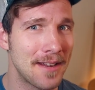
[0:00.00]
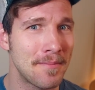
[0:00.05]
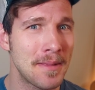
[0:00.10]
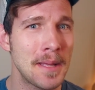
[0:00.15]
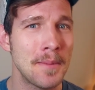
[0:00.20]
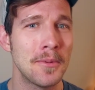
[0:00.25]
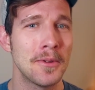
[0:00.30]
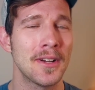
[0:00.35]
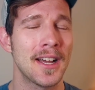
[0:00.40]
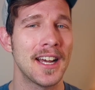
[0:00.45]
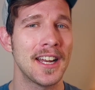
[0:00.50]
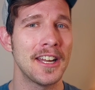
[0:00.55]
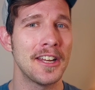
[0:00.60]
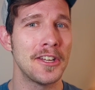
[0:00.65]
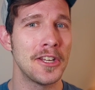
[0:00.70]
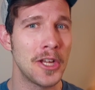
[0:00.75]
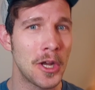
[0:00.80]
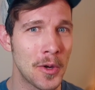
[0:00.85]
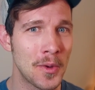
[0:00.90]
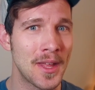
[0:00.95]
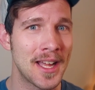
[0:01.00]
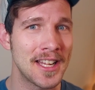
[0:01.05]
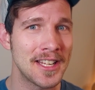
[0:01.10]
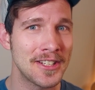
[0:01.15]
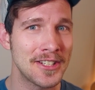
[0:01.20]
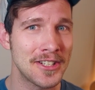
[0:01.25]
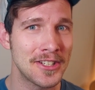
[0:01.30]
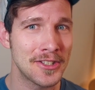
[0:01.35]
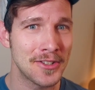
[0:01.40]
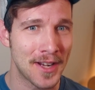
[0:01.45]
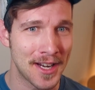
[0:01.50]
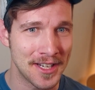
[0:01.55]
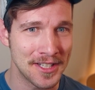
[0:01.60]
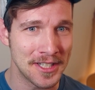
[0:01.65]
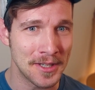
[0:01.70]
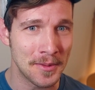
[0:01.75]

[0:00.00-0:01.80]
People kind of know that strategy.